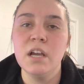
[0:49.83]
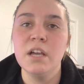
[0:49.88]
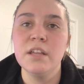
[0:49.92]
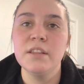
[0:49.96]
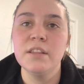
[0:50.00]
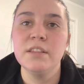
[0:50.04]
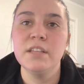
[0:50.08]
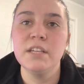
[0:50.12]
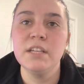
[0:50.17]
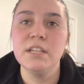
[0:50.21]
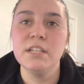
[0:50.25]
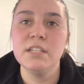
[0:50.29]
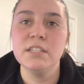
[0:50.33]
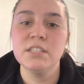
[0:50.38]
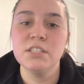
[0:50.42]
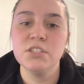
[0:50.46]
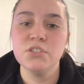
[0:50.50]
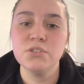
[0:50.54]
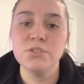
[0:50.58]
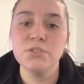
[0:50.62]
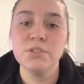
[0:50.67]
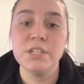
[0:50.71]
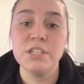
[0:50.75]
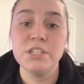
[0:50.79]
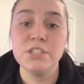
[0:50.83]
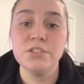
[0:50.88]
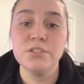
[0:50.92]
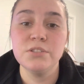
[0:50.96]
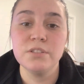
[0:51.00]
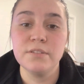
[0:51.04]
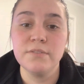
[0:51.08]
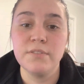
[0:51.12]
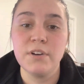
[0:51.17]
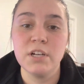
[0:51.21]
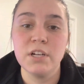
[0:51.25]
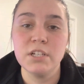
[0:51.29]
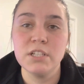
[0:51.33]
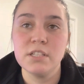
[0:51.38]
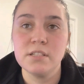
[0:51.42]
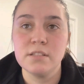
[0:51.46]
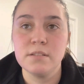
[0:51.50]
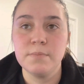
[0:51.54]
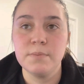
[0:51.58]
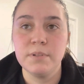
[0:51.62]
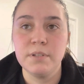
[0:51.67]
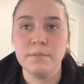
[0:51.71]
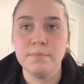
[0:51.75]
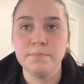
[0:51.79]
the central issues of our
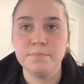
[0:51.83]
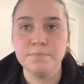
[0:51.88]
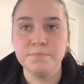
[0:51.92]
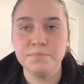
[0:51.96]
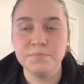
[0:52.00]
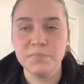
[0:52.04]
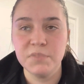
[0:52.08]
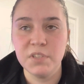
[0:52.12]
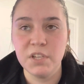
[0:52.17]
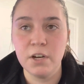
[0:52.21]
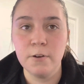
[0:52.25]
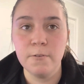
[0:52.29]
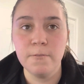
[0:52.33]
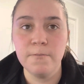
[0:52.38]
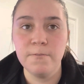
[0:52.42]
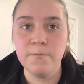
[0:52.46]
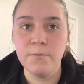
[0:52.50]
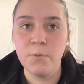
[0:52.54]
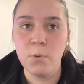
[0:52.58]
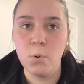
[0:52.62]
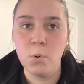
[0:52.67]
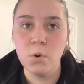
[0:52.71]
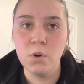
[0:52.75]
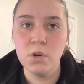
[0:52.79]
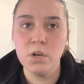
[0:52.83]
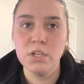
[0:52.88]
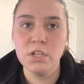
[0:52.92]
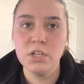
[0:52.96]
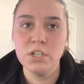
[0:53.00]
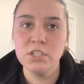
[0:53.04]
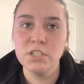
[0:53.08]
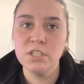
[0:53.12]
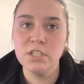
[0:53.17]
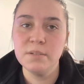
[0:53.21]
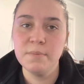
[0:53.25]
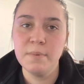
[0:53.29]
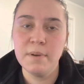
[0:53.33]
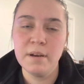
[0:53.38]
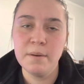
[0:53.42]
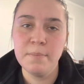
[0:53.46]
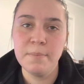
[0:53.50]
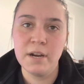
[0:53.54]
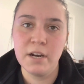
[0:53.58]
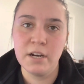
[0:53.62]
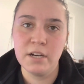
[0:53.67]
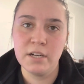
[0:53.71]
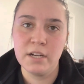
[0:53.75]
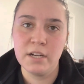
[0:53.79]
discipline. There are 4 nursing
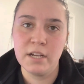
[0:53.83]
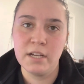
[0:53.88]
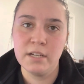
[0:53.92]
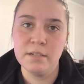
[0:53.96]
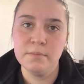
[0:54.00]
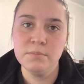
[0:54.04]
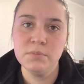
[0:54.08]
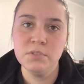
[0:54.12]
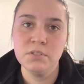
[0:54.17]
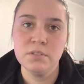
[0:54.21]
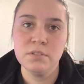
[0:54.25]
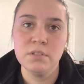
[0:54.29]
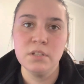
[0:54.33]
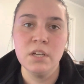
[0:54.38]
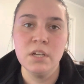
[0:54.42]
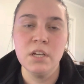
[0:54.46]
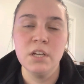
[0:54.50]
meta-paradigms.